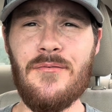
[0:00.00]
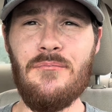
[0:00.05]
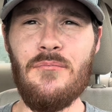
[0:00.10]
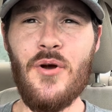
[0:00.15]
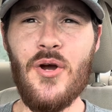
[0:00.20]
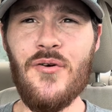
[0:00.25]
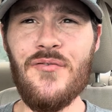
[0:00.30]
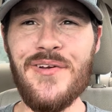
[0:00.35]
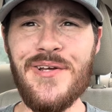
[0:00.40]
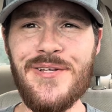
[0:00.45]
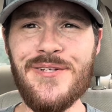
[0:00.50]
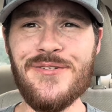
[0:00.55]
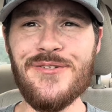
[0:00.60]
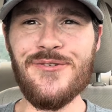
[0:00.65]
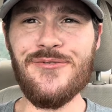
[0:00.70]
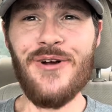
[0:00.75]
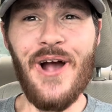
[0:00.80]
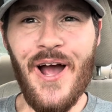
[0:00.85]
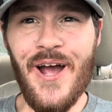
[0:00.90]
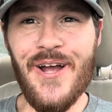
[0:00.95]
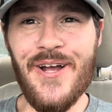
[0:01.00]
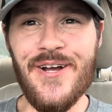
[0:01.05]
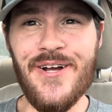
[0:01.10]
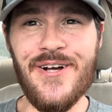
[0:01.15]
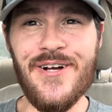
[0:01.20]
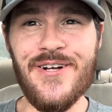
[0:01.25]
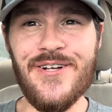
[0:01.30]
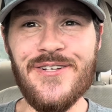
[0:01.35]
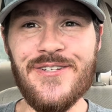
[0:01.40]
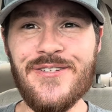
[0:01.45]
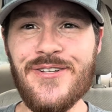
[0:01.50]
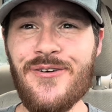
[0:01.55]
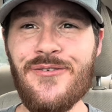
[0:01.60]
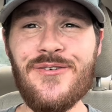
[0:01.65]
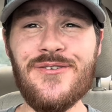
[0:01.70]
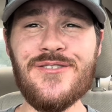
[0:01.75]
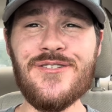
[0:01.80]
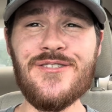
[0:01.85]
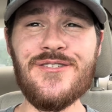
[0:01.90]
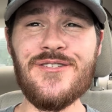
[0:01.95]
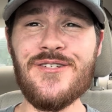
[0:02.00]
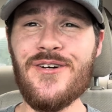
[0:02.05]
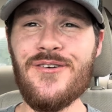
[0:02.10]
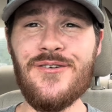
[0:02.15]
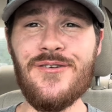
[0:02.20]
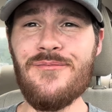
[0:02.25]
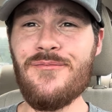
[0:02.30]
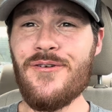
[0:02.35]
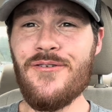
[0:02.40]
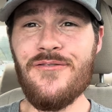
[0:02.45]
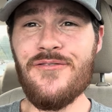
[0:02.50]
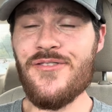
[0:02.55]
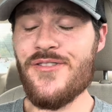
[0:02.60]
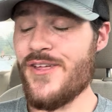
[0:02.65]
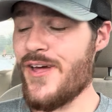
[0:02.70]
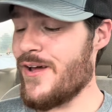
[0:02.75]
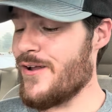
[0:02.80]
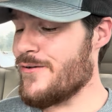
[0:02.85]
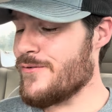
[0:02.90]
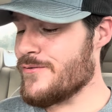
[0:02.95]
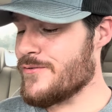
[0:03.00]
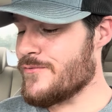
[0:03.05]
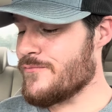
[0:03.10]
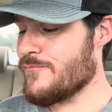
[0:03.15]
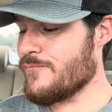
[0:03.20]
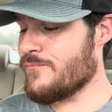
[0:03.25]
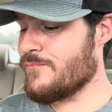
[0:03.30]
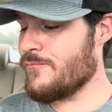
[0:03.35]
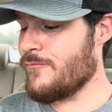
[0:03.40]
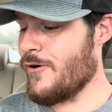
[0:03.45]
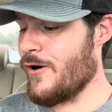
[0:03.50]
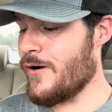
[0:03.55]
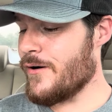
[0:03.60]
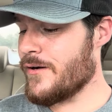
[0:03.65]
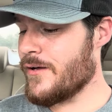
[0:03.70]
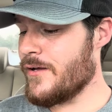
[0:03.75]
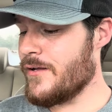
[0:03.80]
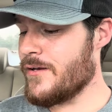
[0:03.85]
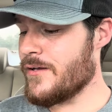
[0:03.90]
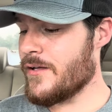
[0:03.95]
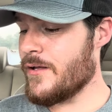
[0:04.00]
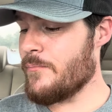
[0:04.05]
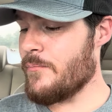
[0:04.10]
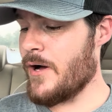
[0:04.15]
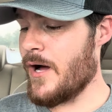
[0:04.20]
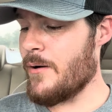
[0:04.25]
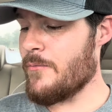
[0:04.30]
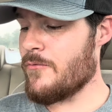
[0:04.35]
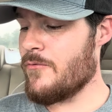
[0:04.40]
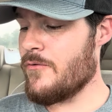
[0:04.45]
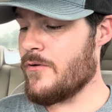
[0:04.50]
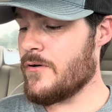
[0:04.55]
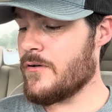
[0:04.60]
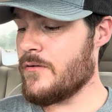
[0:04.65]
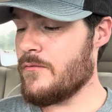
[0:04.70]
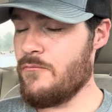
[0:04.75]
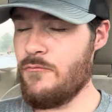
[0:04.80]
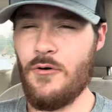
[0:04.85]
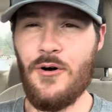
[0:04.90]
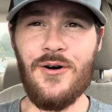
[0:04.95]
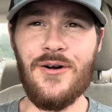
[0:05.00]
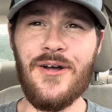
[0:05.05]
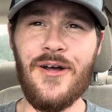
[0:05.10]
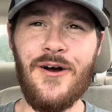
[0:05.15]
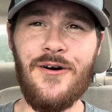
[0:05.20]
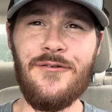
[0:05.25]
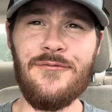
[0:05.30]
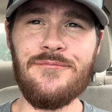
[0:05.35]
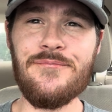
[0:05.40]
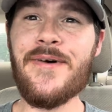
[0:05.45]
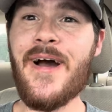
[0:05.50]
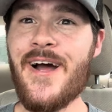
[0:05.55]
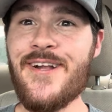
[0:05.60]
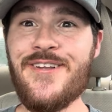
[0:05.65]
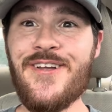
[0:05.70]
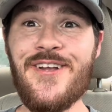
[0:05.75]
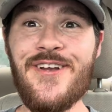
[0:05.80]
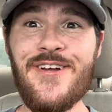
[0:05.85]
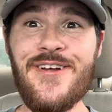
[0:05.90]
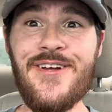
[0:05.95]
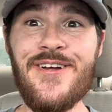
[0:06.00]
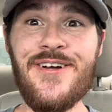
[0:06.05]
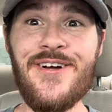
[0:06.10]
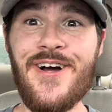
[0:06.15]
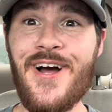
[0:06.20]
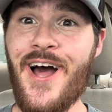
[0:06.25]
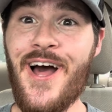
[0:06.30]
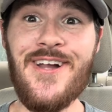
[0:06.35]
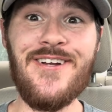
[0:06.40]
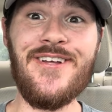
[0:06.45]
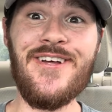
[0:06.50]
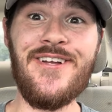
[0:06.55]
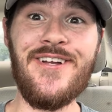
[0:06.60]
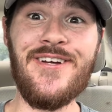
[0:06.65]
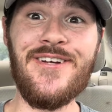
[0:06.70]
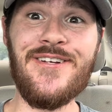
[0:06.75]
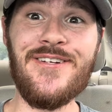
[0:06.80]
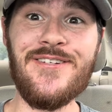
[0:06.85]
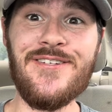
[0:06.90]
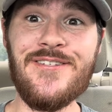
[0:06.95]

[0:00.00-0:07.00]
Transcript: movies, right? No one's gonna go to the movie theaters and walk in and get popcorn and walk out. I did it. I did it.